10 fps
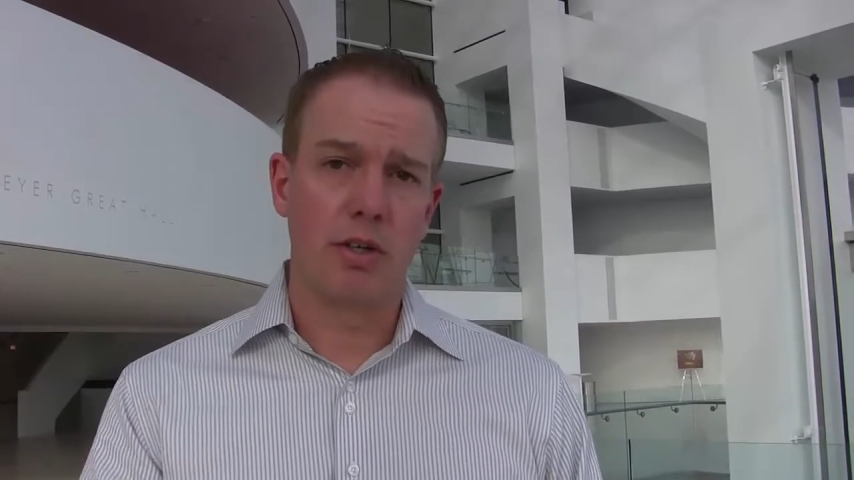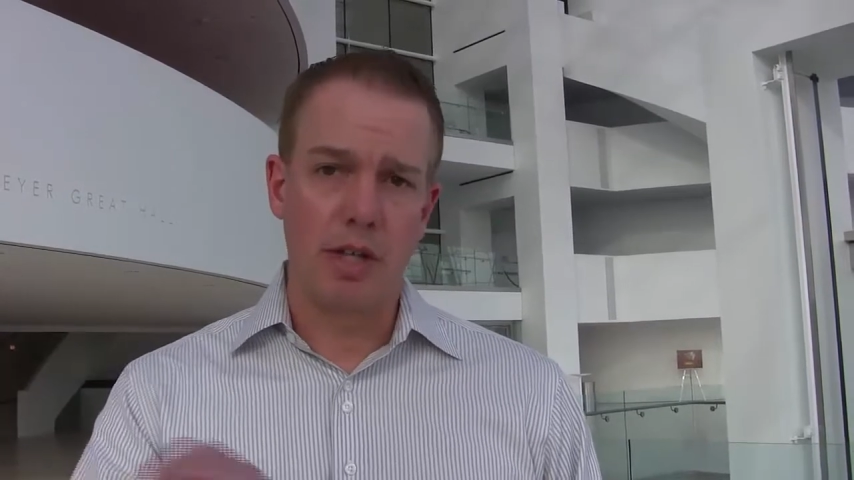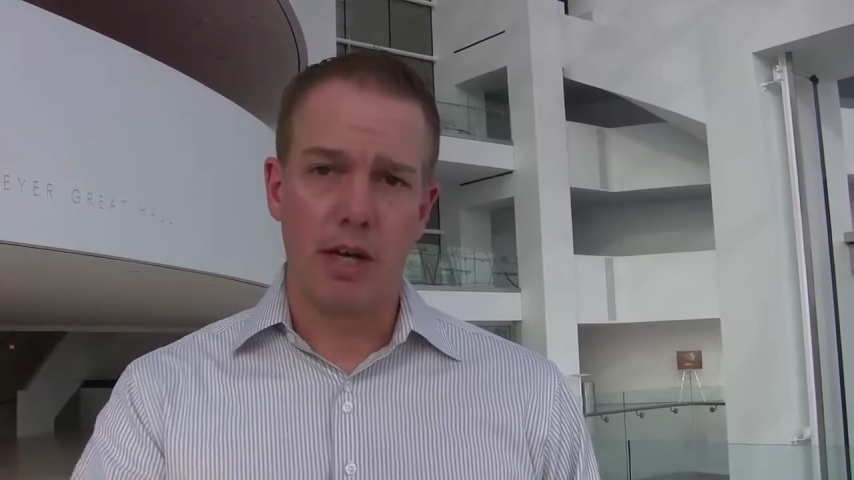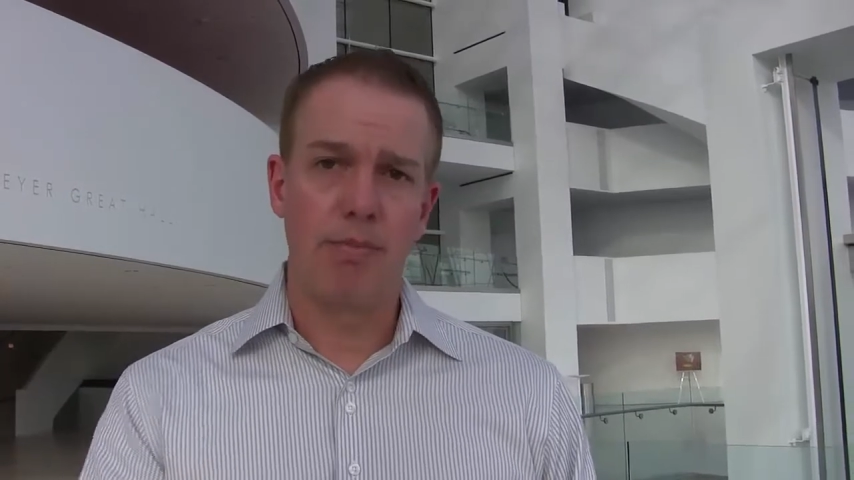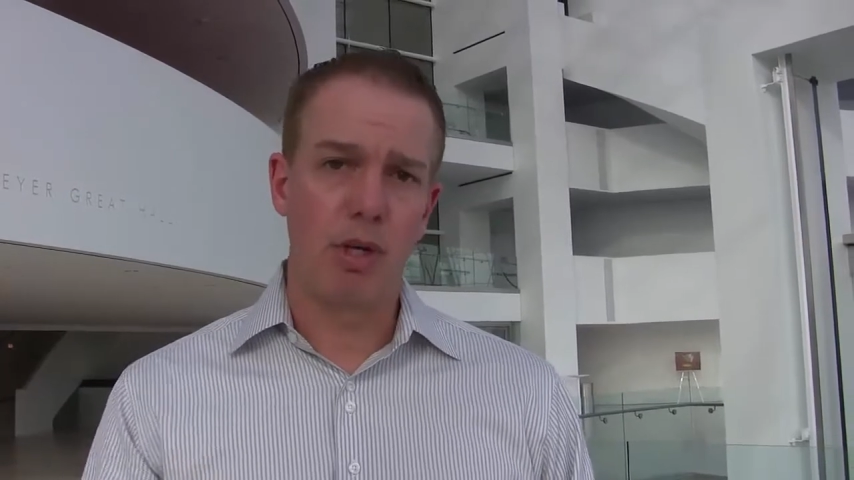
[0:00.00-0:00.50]

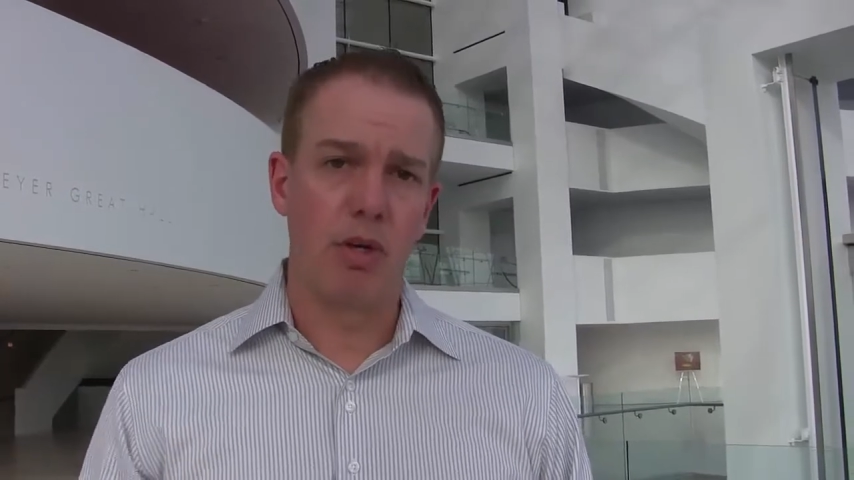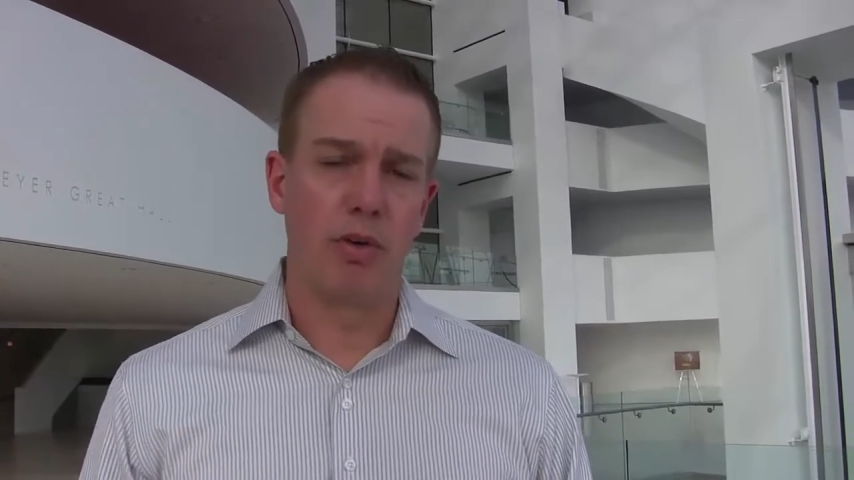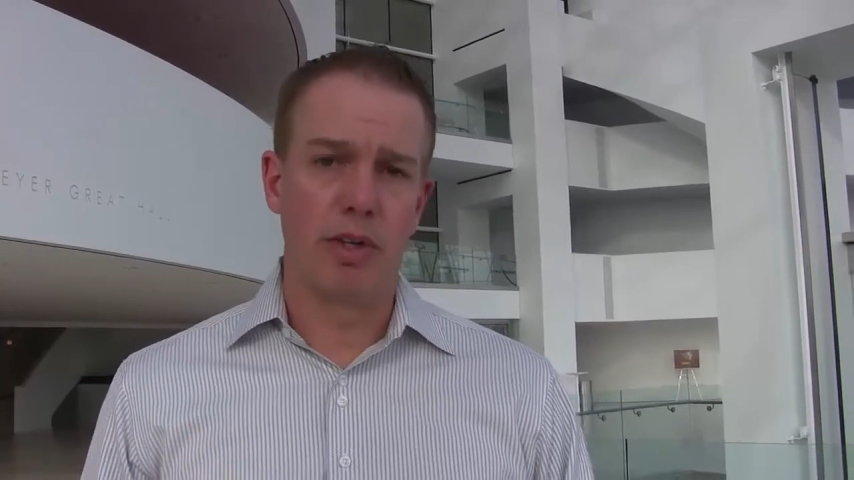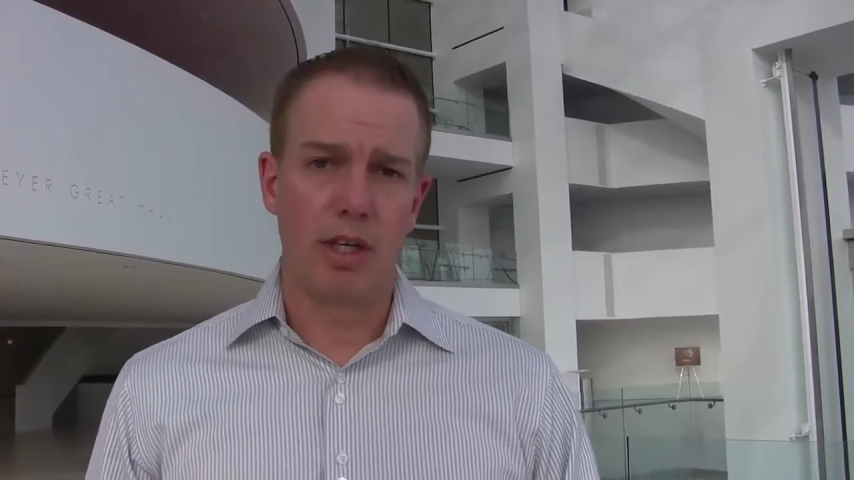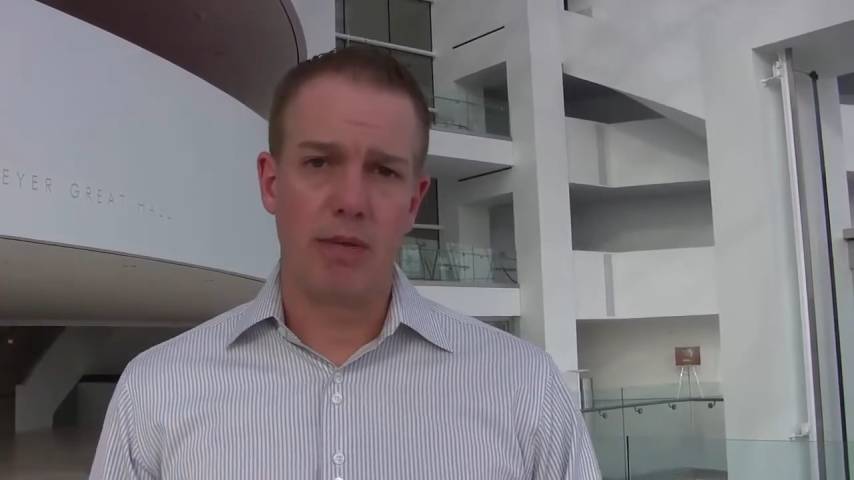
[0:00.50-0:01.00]
down below
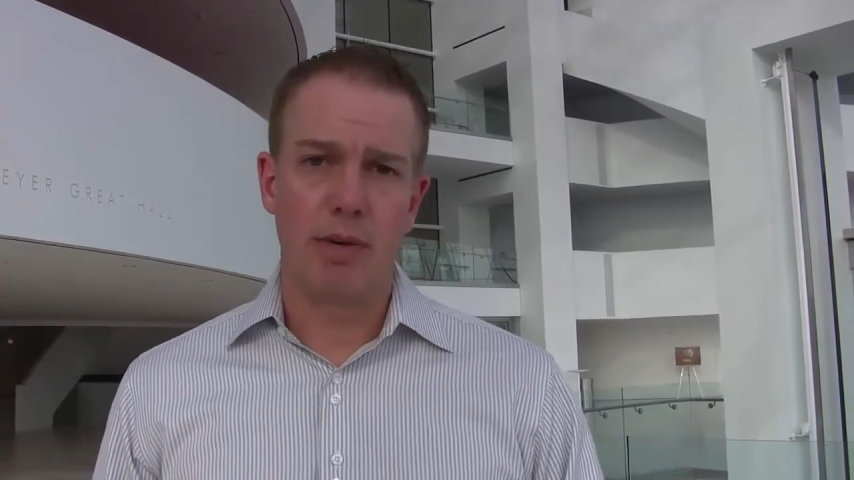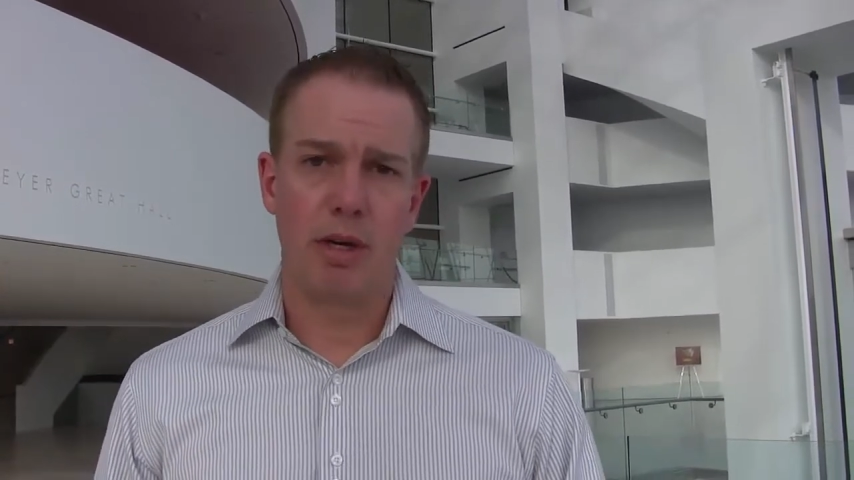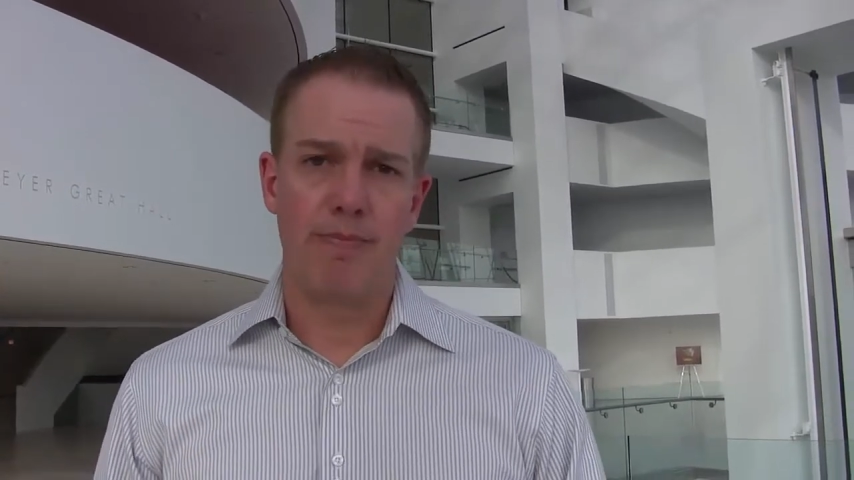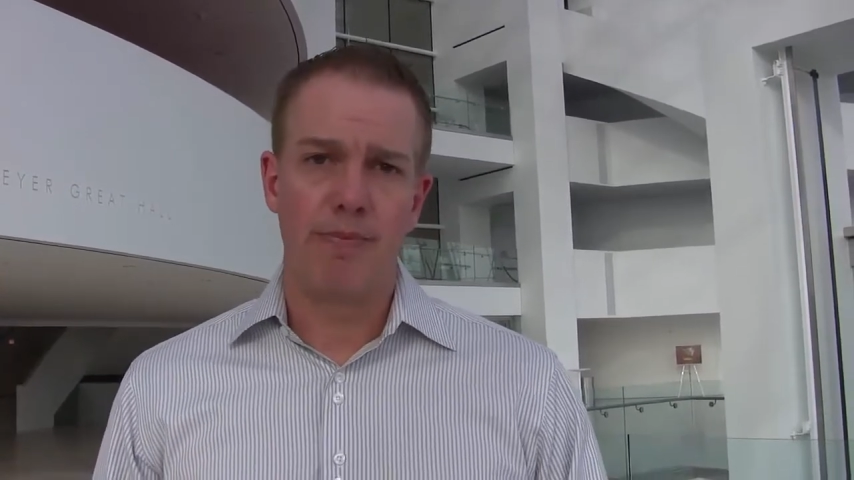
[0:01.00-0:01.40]
in the email,